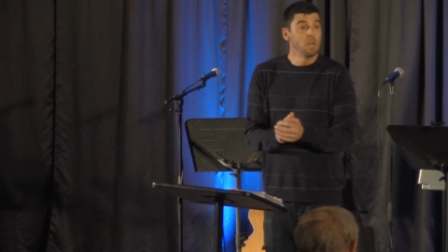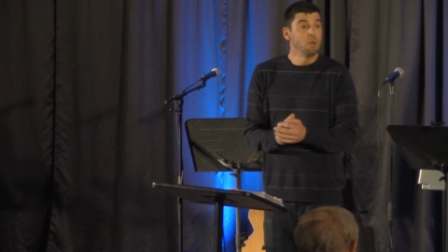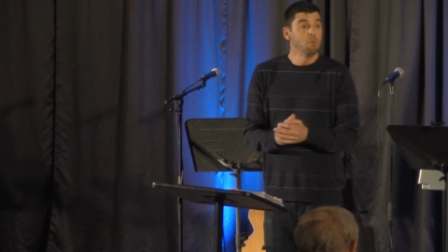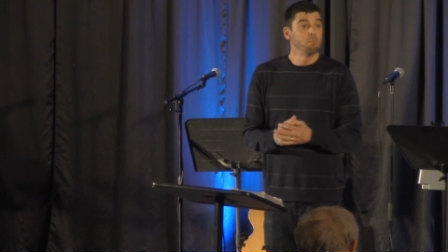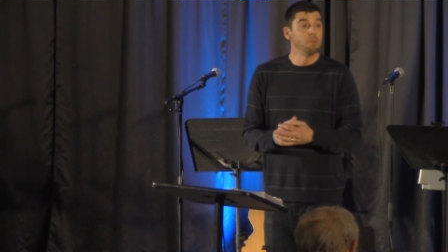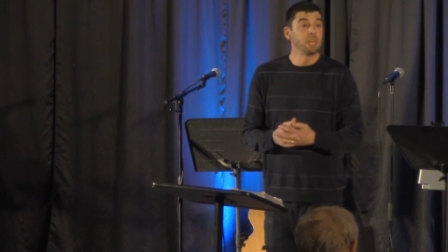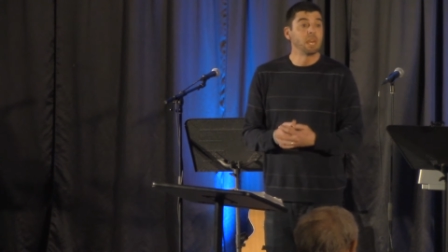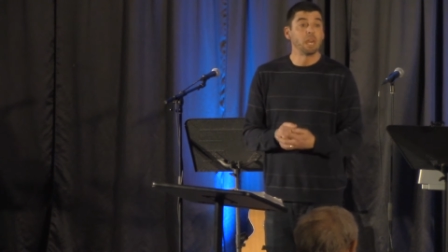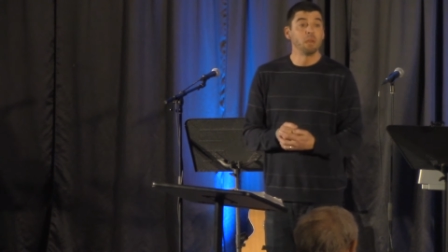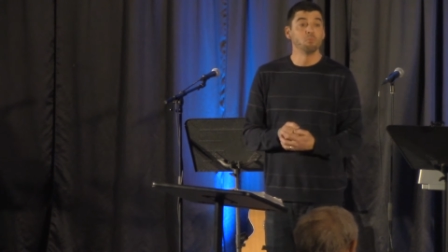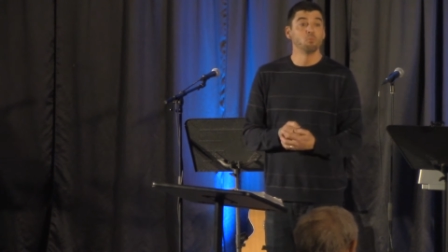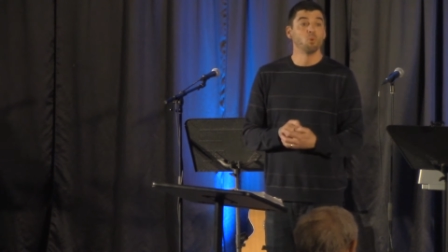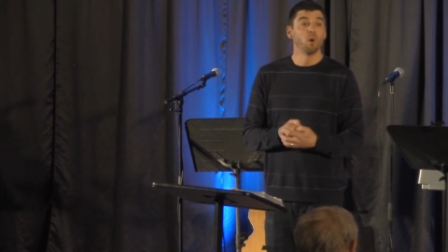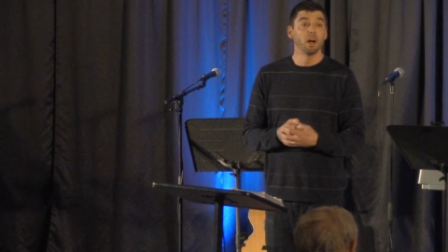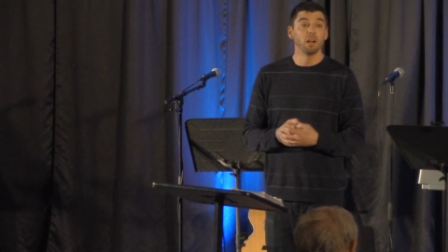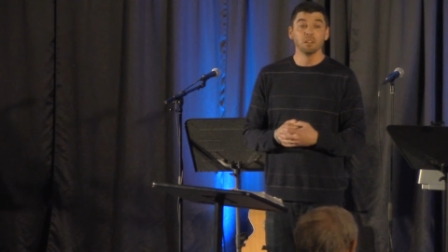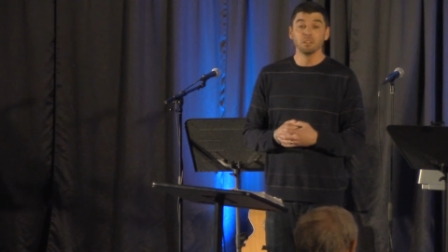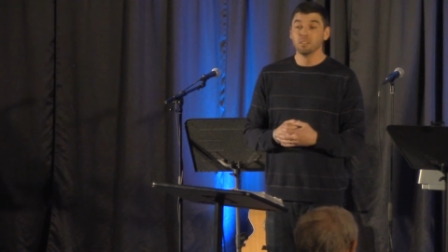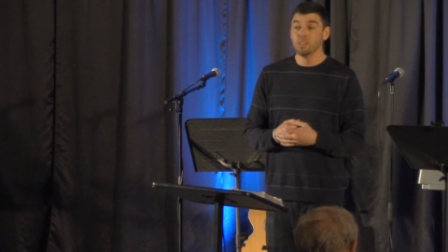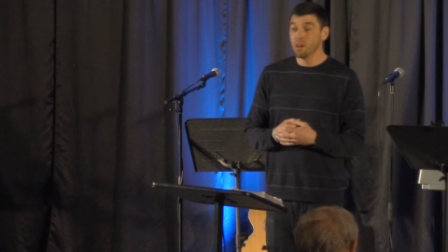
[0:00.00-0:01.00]
became
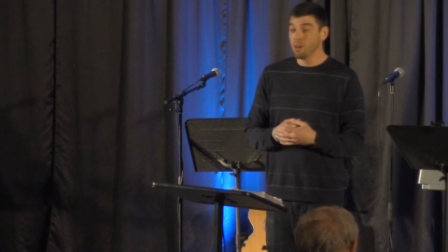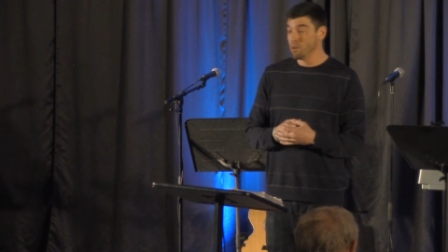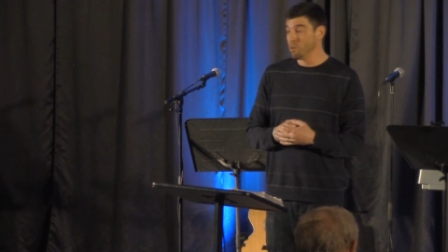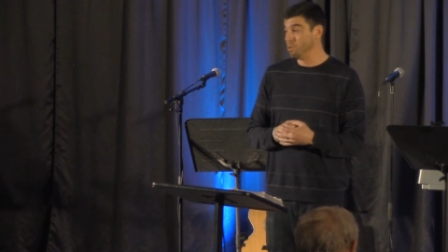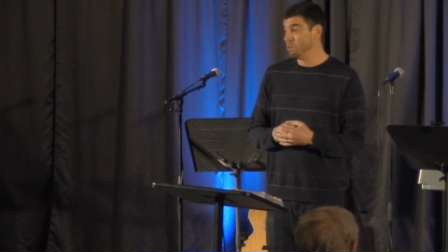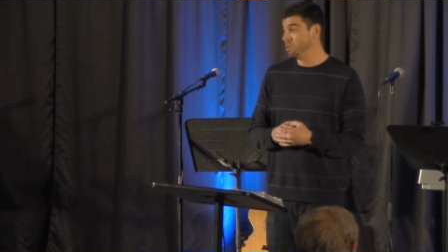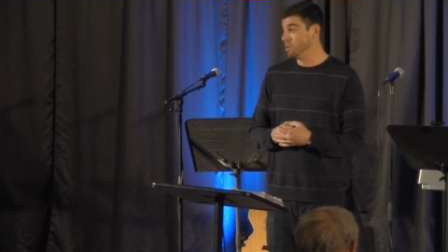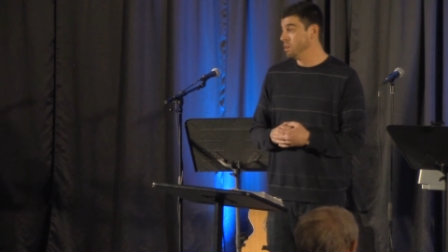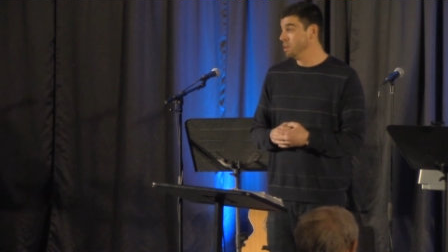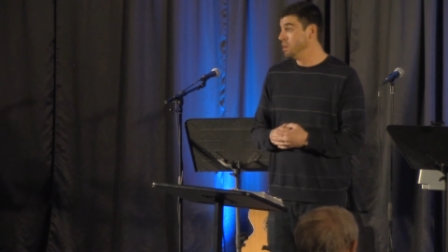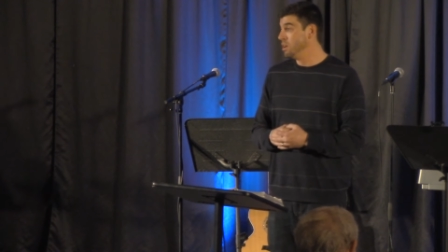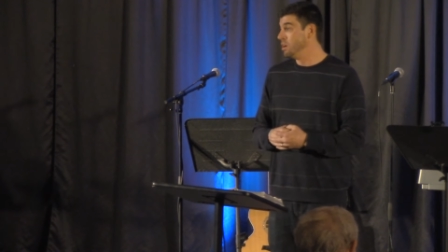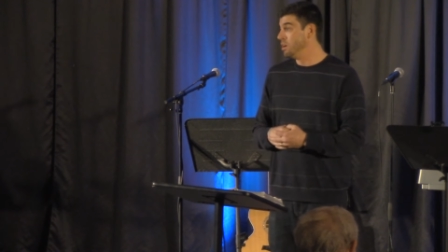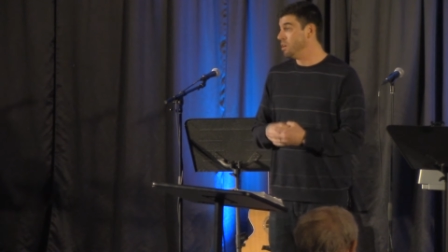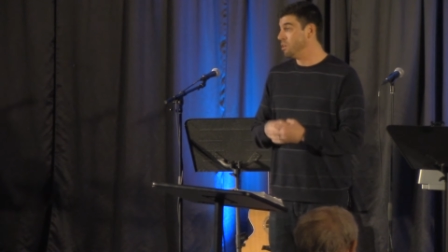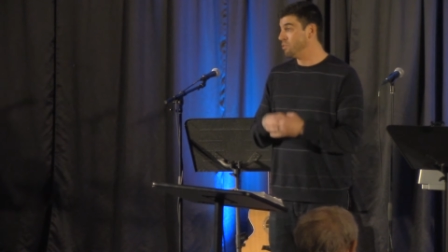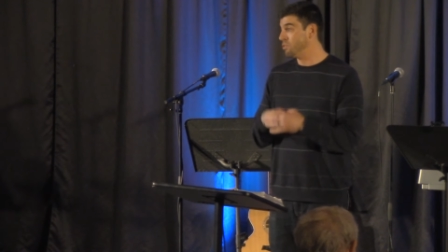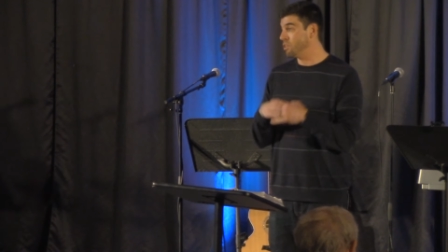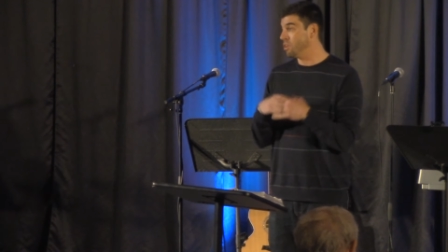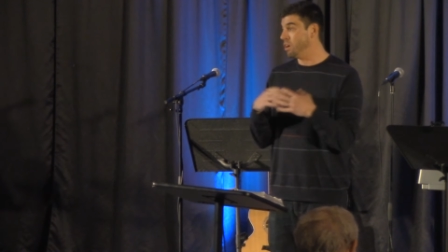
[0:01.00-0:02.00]
well known
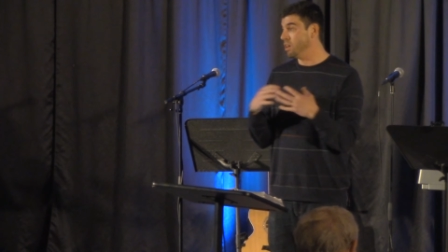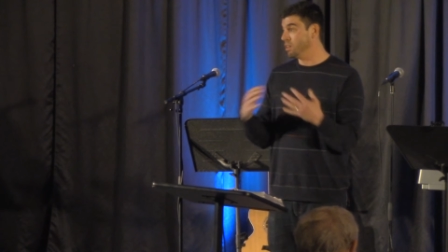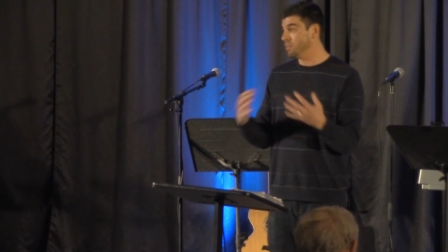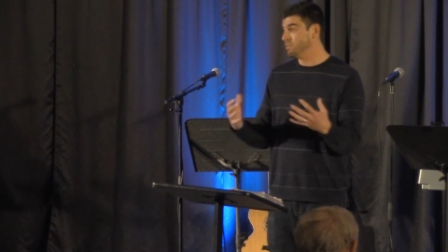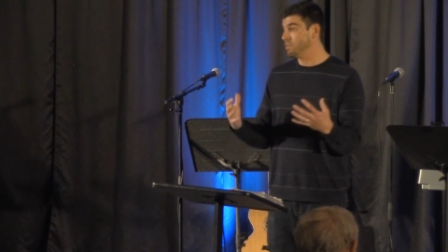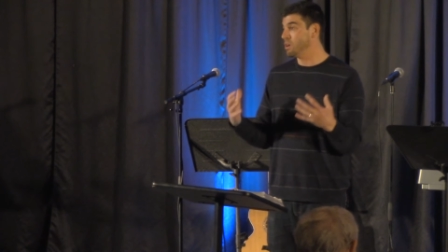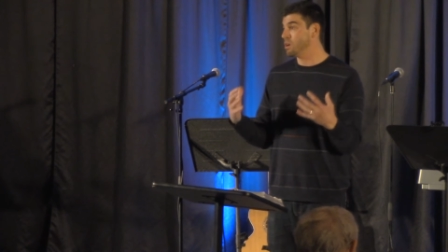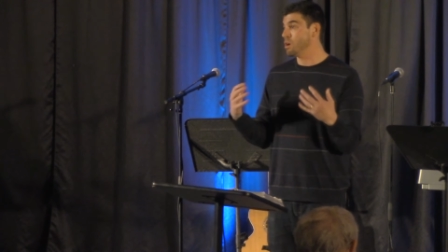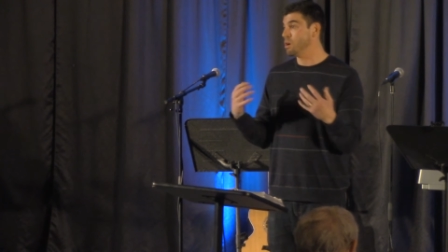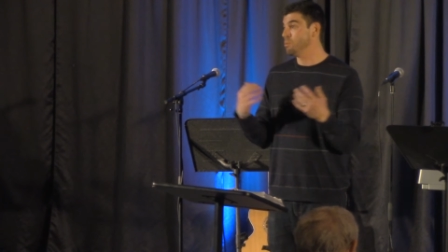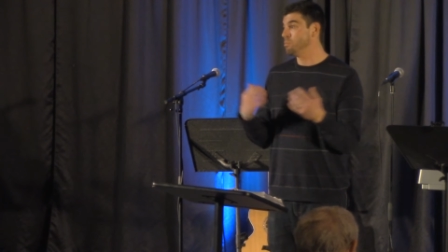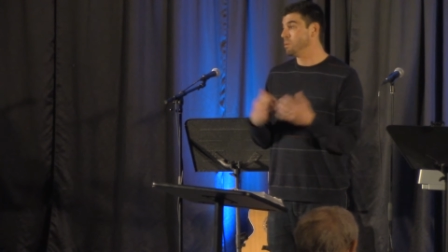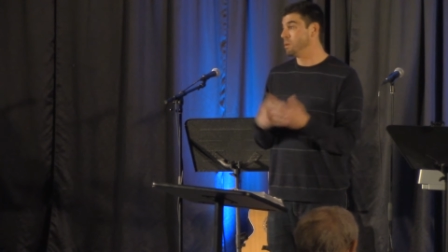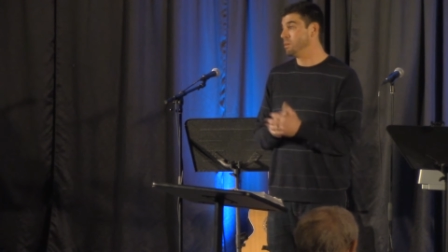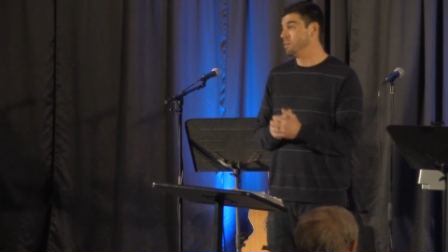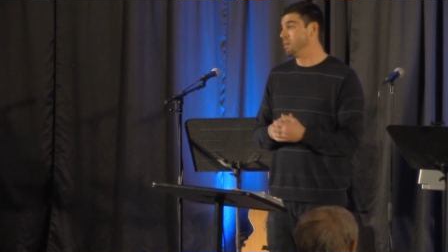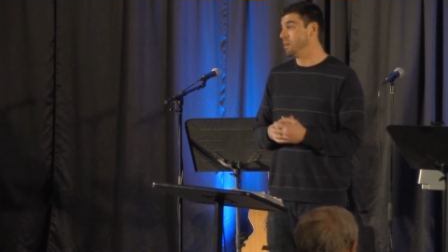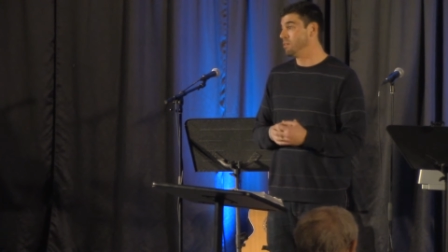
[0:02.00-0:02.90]
over all of Europe and,